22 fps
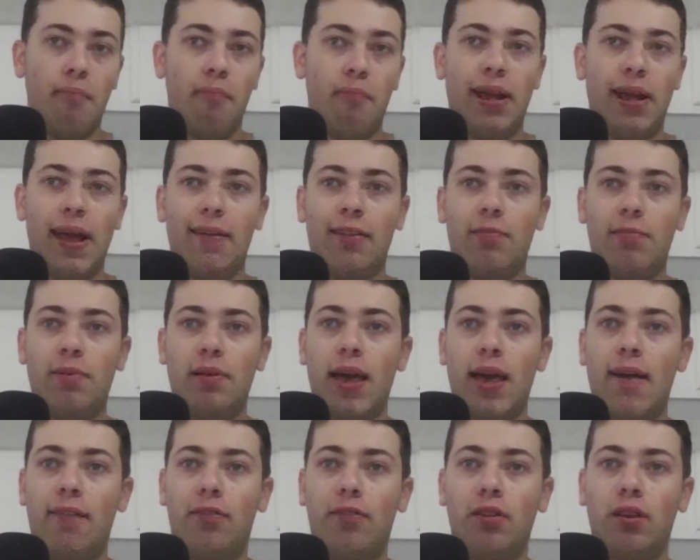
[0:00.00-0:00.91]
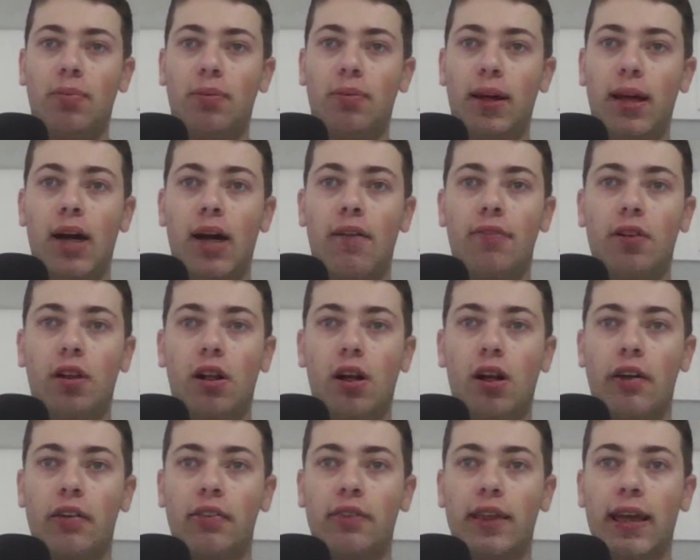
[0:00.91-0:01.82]
I mean, after the playoff
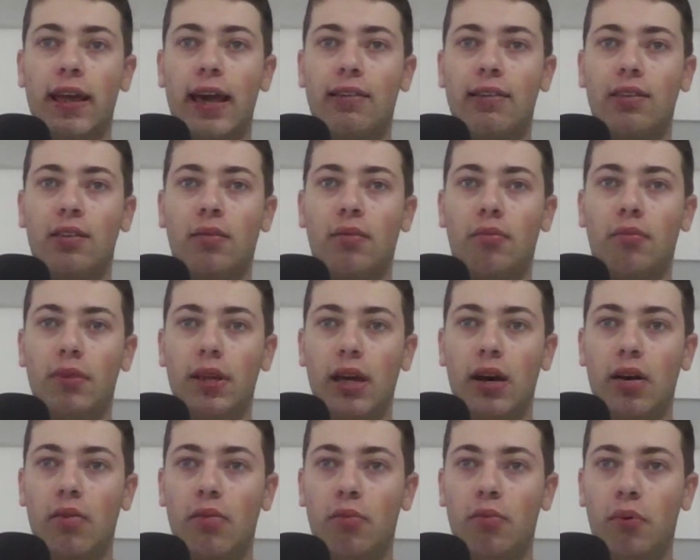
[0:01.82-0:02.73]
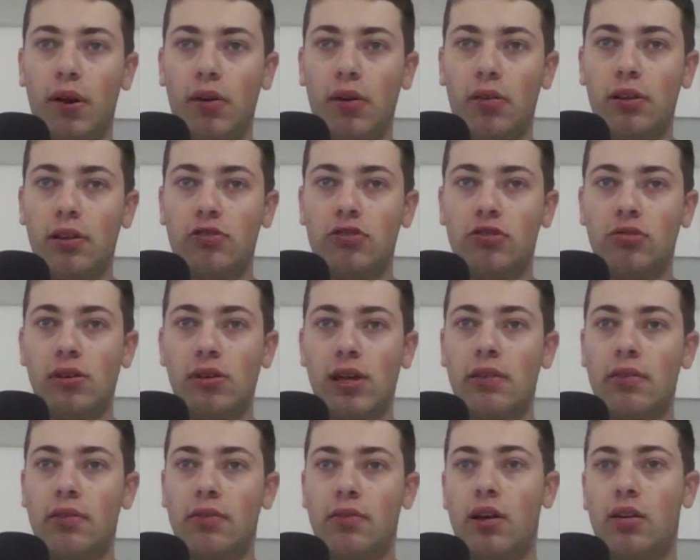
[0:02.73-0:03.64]
loss, they asked him, what relationship
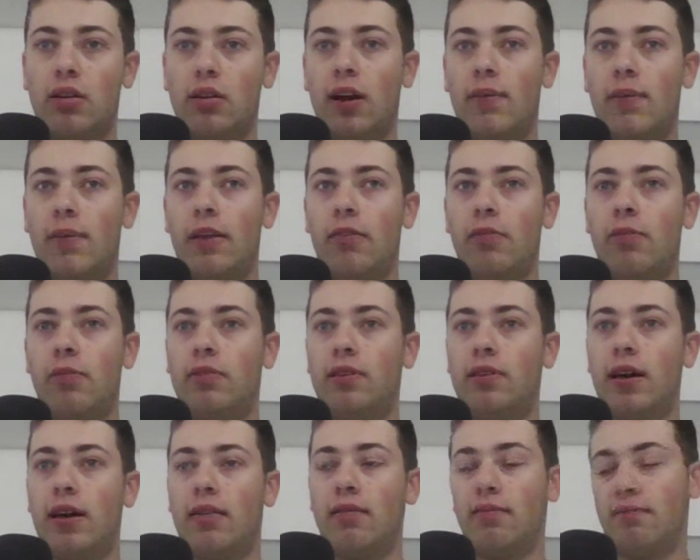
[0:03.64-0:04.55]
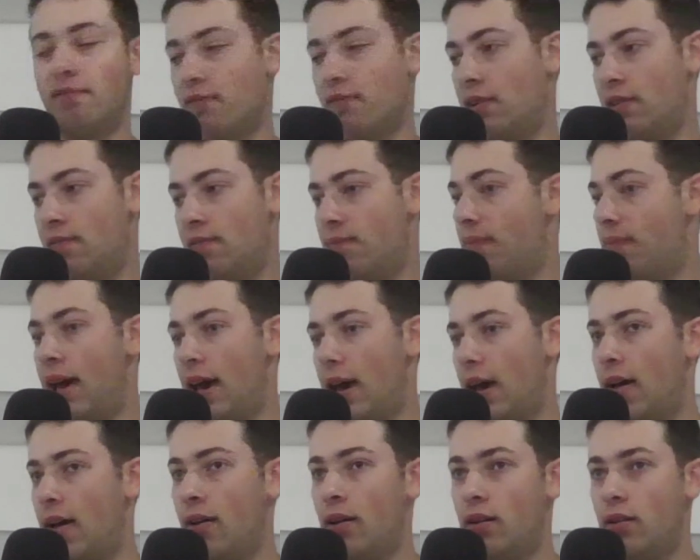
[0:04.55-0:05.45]
is with Doc Rivers. He basically said, it's meh.